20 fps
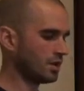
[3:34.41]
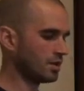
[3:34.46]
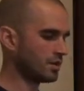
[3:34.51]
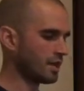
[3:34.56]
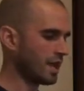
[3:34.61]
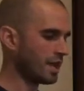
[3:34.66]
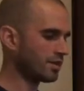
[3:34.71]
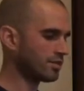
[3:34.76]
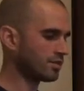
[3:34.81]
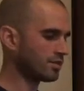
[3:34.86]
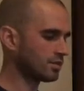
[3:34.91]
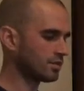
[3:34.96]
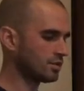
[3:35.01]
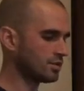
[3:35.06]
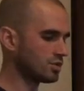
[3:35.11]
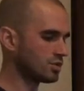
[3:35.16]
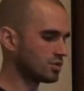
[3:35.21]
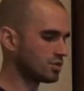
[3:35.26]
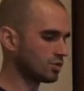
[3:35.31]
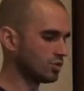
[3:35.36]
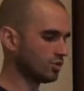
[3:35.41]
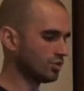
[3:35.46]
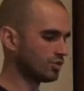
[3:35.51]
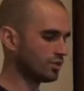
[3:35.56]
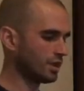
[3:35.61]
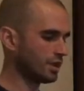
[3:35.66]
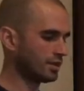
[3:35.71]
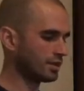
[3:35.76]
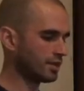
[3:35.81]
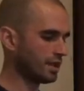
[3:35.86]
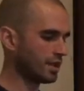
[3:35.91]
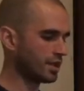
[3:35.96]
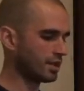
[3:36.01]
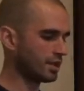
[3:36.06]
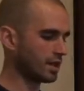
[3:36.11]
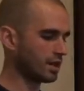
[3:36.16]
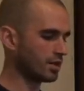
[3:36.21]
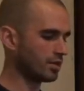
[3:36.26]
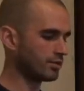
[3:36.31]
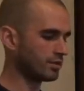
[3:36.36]
Next, choose and
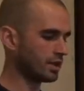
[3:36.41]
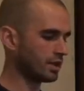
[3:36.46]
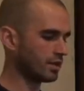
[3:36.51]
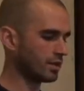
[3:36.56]
take care of the